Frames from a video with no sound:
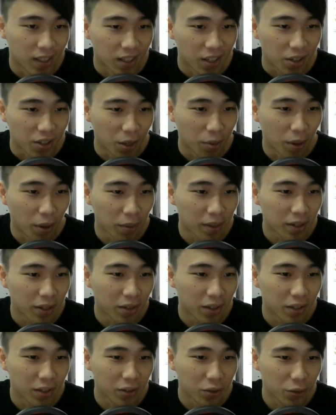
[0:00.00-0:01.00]
you're probably
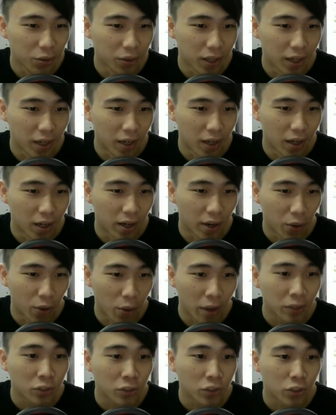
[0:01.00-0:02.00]
gonna do the
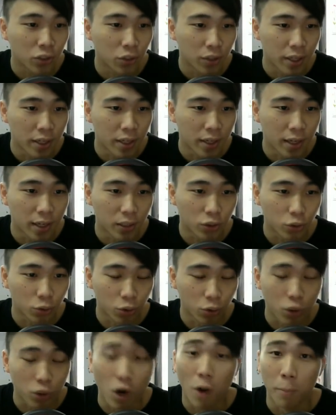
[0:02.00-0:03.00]
Huang Zhong
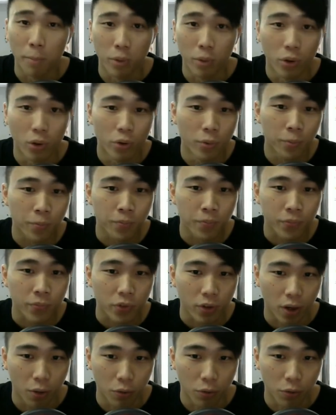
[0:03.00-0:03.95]
Ieyasu combo, right?